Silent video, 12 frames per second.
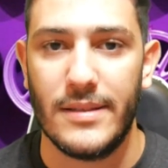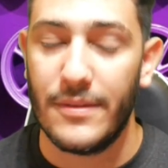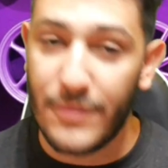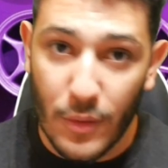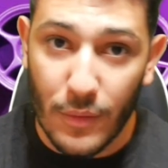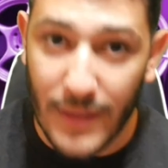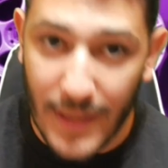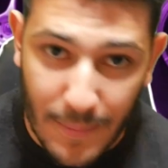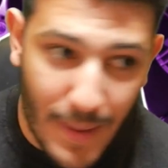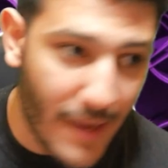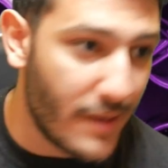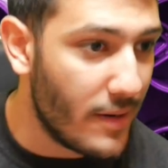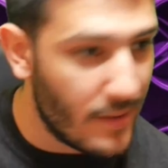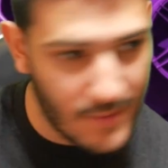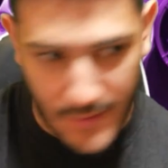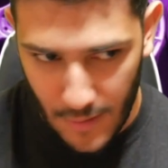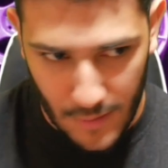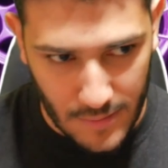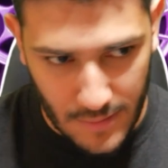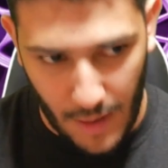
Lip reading: If you don't think about it, it's not a